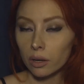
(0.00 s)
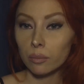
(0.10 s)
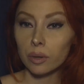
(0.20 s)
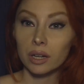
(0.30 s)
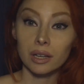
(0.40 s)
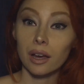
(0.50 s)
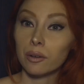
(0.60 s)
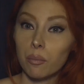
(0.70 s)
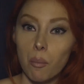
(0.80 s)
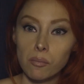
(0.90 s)
But
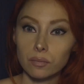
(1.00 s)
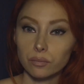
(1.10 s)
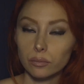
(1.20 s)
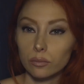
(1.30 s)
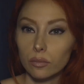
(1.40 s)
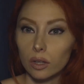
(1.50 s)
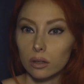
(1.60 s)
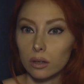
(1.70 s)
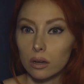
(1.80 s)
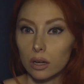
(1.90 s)
again,
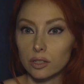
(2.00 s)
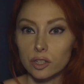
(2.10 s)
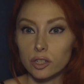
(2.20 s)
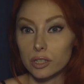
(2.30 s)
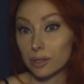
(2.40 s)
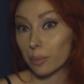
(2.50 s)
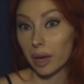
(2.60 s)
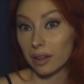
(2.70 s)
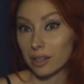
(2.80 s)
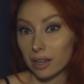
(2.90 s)
it's just a
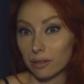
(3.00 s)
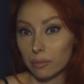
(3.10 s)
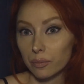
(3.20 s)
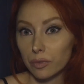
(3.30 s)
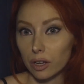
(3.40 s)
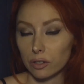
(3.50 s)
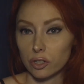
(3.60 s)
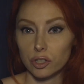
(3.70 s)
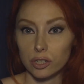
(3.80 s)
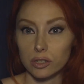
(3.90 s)
band-aid.
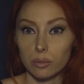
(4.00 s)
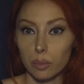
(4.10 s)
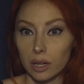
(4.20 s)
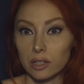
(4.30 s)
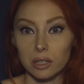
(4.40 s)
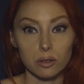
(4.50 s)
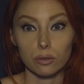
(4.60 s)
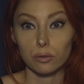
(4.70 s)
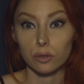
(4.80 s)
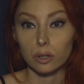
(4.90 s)
It's just a band-aid
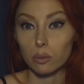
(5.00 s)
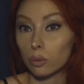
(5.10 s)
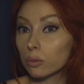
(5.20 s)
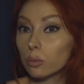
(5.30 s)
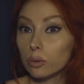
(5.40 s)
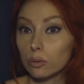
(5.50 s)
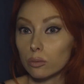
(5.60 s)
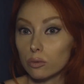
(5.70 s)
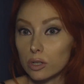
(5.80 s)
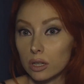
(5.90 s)
over an old
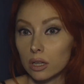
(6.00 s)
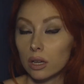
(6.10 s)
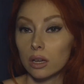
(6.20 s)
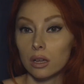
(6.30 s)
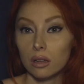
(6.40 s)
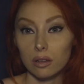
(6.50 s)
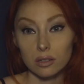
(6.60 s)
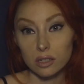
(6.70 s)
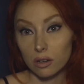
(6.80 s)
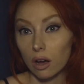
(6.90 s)
wound that
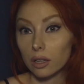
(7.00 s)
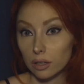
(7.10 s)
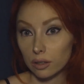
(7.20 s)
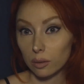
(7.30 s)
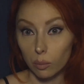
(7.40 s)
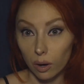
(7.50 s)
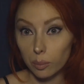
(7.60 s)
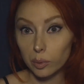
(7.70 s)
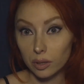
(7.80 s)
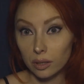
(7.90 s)
is not healing
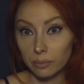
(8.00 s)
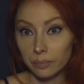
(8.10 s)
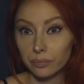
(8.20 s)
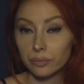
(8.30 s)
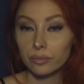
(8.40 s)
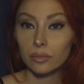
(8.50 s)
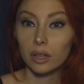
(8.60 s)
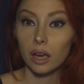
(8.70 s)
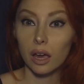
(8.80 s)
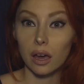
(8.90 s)
properly.
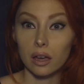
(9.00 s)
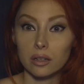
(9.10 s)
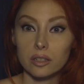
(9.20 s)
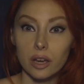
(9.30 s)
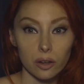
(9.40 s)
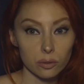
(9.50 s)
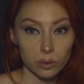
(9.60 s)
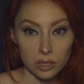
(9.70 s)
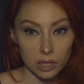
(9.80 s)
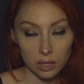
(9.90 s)
And how do
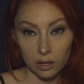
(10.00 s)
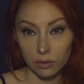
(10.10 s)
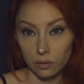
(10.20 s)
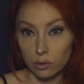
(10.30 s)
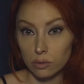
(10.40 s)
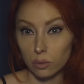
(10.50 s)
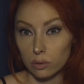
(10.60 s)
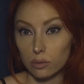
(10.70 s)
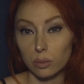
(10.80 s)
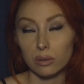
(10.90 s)
we take care of those
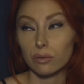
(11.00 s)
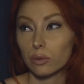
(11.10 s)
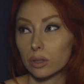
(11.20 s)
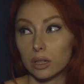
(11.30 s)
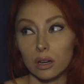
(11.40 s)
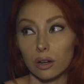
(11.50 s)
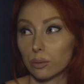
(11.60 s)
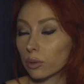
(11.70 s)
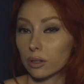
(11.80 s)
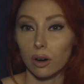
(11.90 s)
wounds? We've really got to
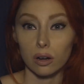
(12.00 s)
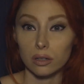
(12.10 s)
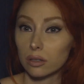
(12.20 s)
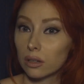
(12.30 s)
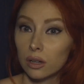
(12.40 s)
work hard